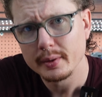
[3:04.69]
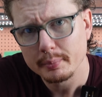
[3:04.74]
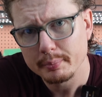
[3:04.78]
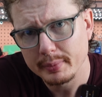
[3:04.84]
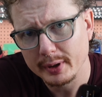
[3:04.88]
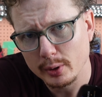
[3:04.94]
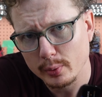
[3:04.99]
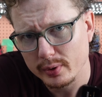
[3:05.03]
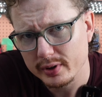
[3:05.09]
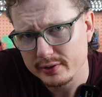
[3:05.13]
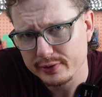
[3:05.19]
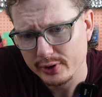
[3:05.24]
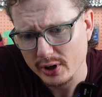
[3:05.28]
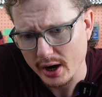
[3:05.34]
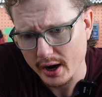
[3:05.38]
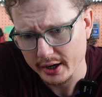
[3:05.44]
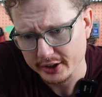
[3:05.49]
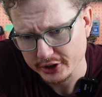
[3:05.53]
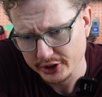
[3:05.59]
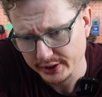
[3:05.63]
But a word of
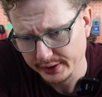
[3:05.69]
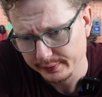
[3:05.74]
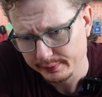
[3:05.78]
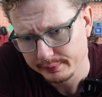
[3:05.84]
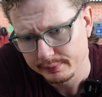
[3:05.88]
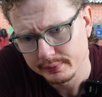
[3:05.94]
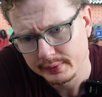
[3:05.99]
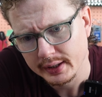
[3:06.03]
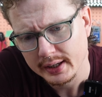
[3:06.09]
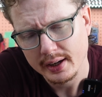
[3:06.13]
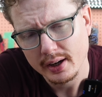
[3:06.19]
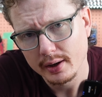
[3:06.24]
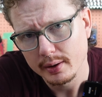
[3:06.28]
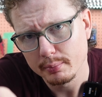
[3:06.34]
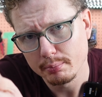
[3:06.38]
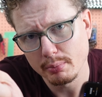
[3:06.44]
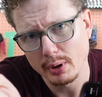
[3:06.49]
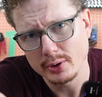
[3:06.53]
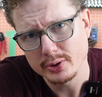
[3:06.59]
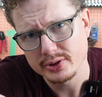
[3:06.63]
caution,
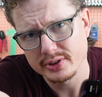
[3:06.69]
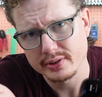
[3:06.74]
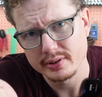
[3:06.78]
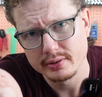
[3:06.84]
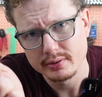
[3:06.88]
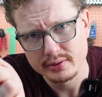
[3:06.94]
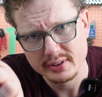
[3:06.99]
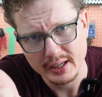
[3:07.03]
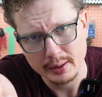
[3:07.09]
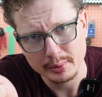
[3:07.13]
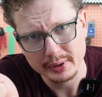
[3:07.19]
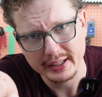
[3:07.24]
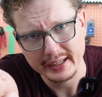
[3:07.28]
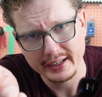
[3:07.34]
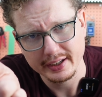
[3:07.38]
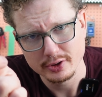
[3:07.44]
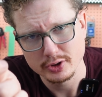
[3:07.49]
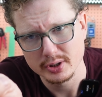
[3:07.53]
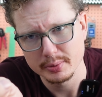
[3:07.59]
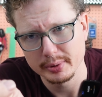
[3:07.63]
most AA
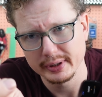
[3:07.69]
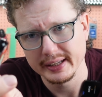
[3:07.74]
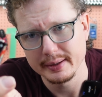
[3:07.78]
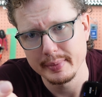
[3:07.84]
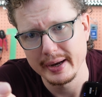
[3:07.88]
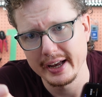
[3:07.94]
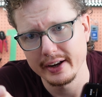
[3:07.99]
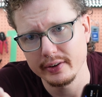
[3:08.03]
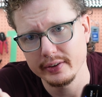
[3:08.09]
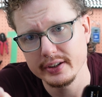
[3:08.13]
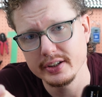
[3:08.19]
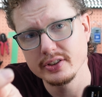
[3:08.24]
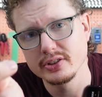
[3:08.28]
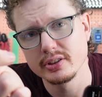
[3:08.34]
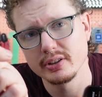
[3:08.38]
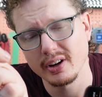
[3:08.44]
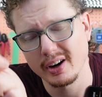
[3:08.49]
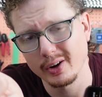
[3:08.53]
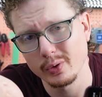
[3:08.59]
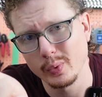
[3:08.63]
and AAA
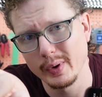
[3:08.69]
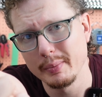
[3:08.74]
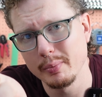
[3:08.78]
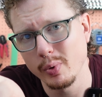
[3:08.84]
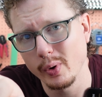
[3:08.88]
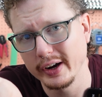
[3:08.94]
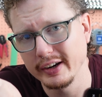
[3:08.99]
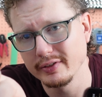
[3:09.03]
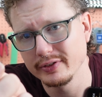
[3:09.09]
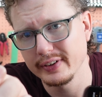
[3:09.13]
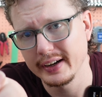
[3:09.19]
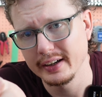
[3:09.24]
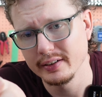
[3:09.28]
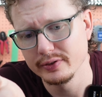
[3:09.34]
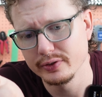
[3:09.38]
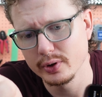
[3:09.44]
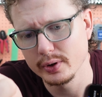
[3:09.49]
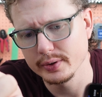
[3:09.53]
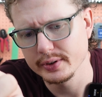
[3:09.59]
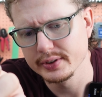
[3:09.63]
batteries are 1.5
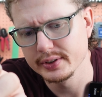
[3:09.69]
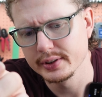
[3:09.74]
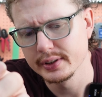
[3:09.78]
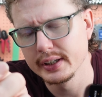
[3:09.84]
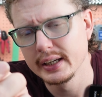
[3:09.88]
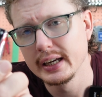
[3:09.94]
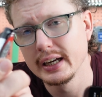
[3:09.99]
volts,